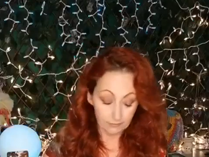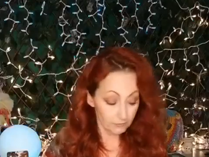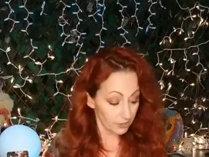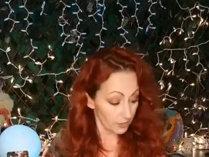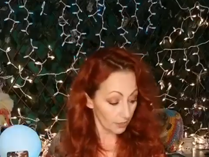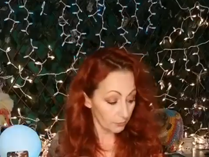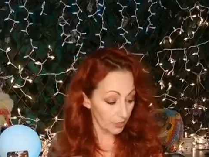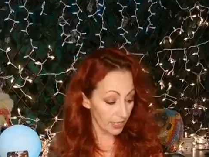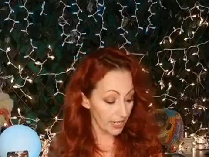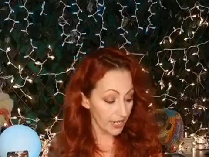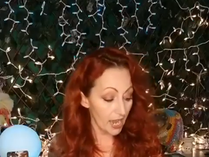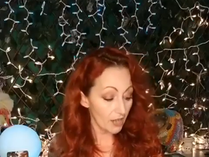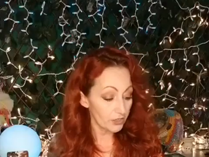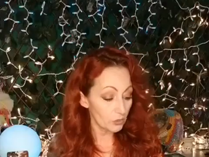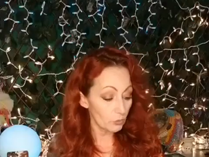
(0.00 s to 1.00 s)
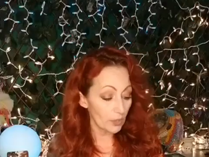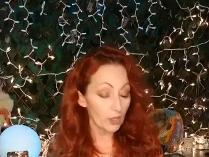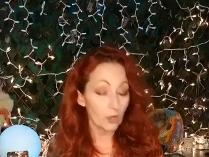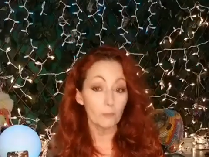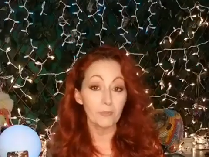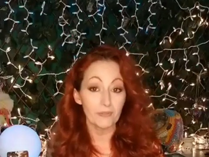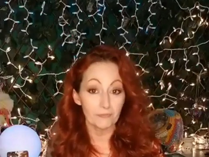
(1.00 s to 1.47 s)
apply it how you
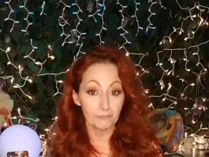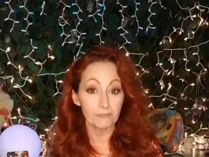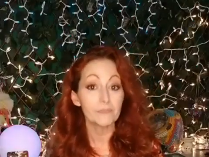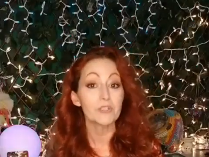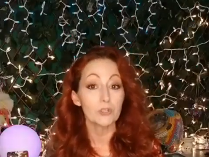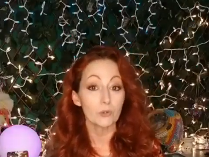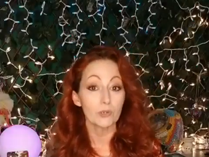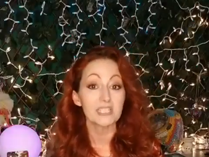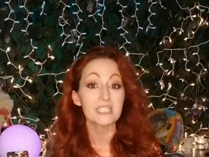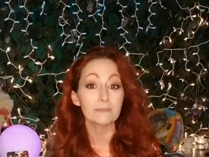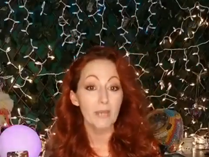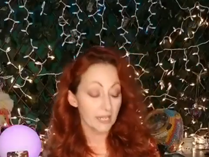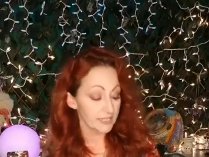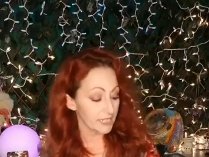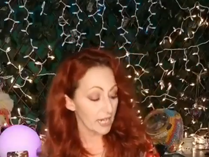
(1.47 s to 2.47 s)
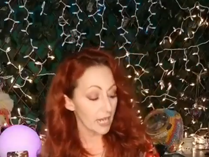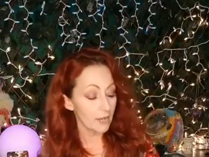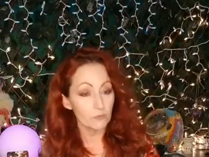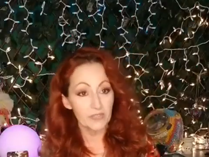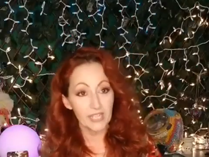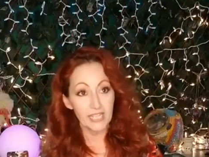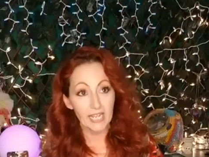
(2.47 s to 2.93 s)
will. But do expect.
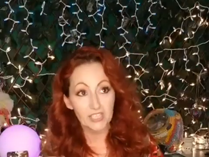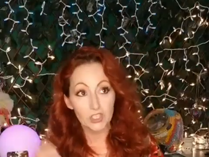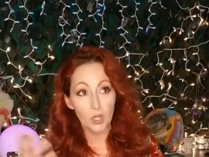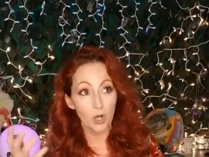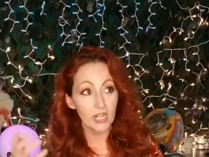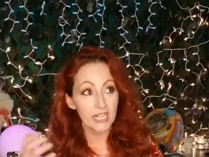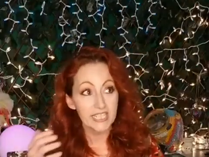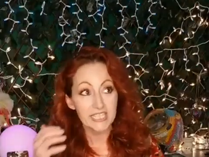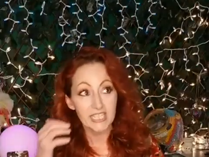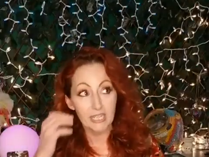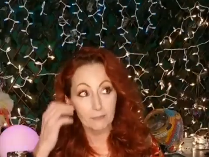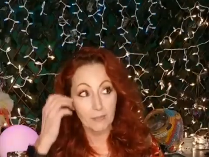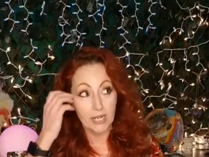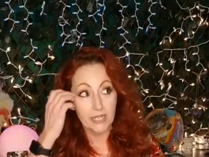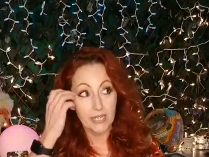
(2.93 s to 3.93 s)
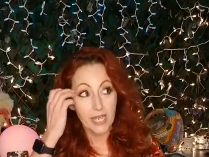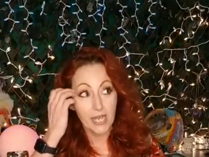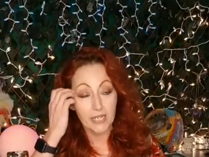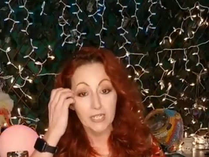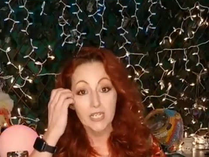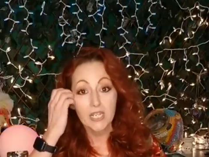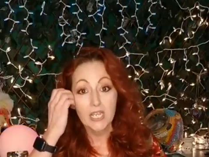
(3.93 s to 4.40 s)
And the next card I see in my
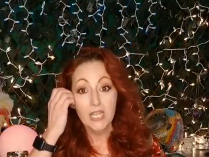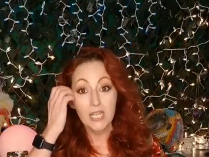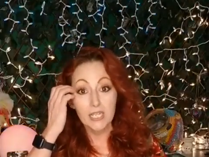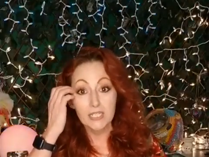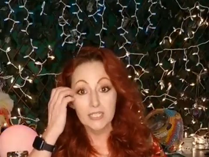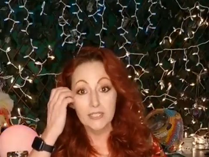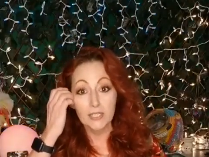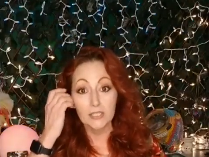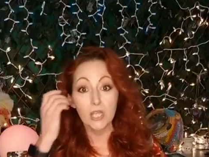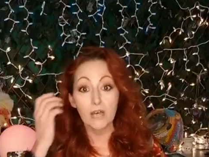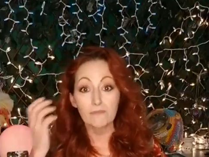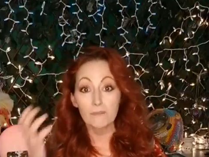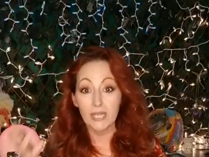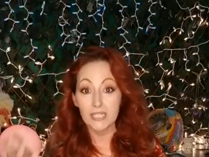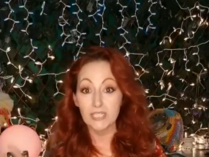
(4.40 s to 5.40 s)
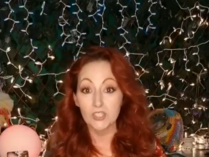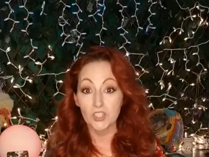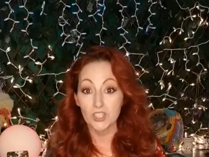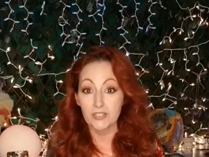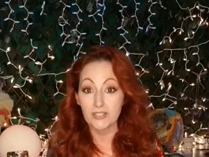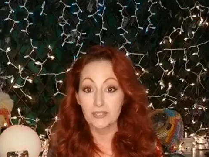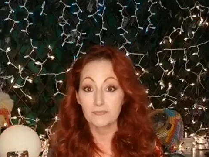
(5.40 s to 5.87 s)
head is the love
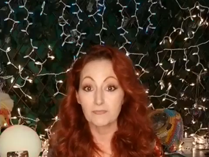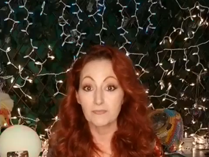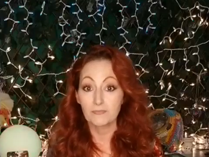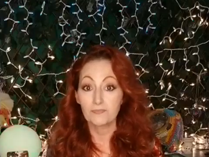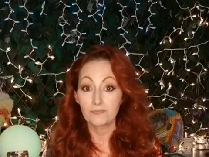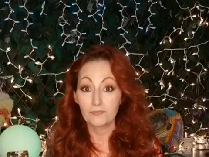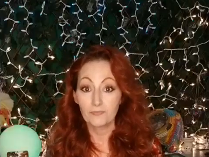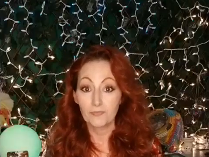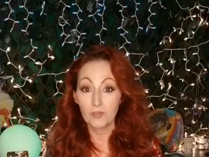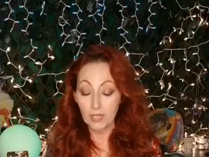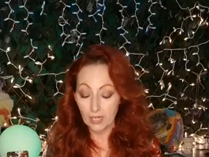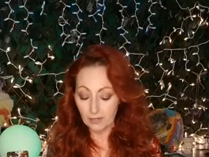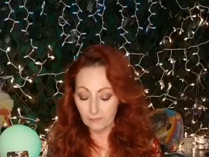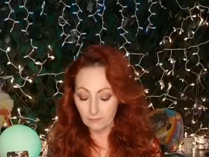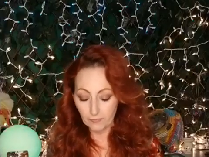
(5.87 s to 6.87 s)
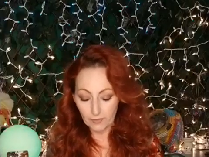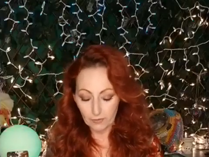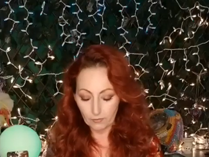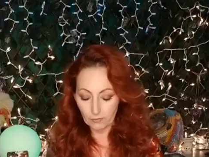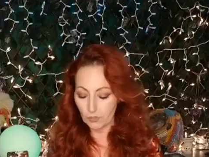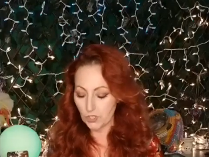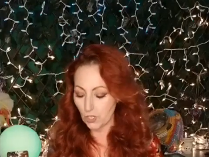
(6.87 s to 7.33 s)
messages. Okay,
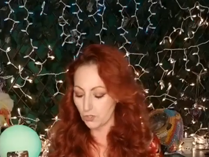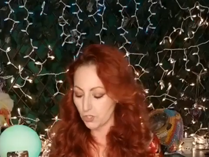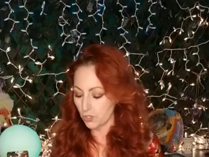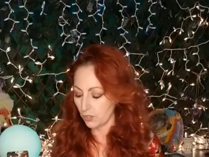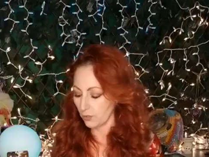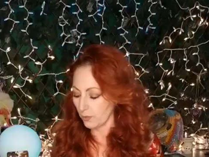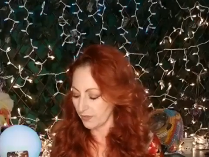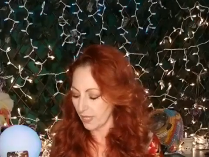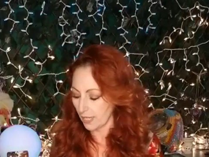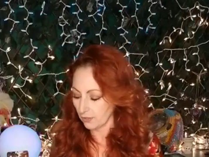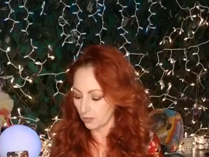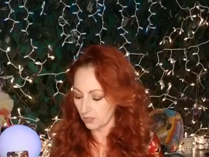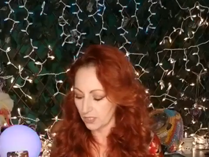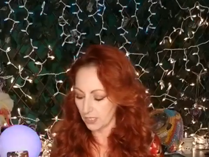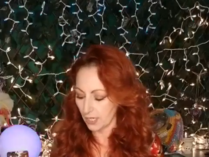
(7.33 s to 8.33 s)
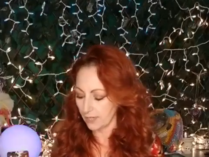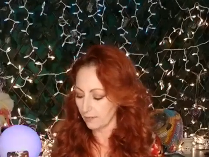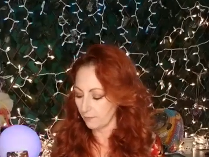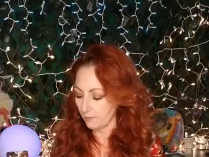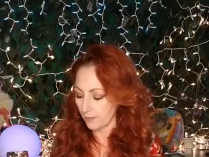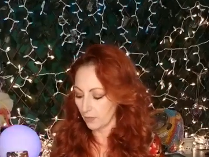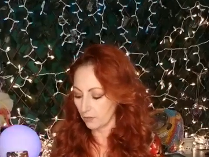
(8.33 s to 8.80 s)
which I'll show you what that looks like.
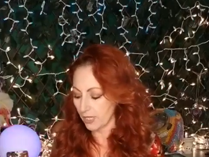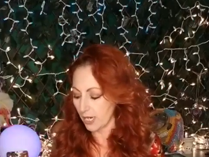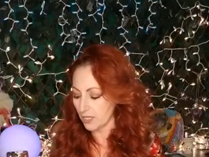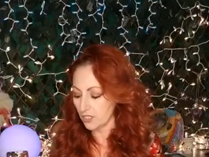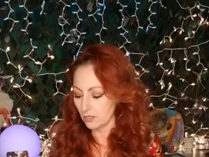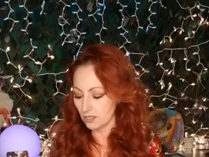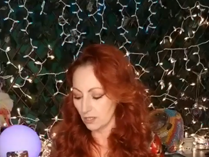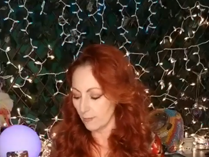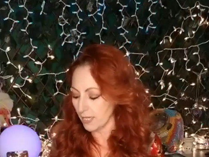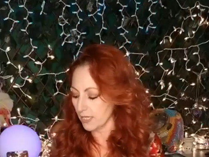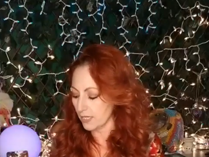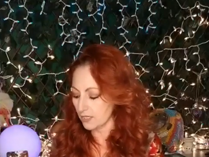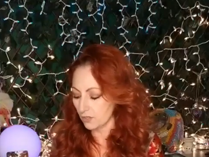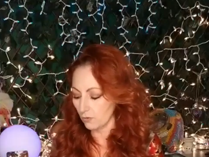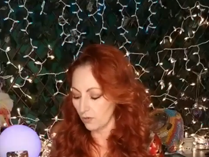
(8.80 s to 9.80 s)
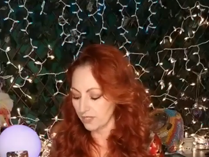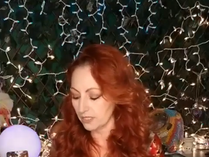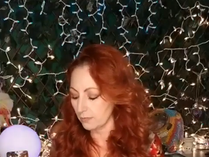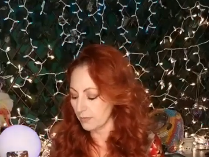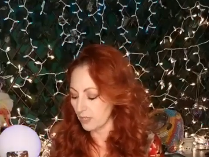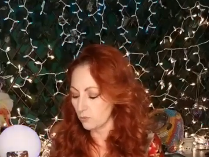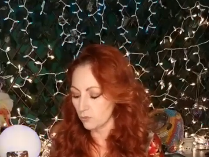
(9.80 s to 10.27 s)
Okay, so somebody is going to
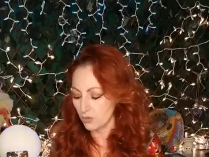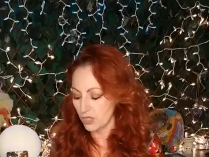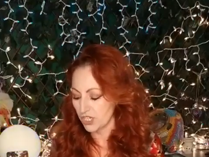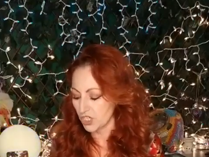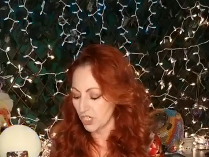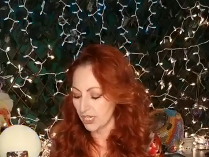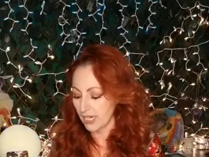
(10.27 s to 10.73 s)
be reaching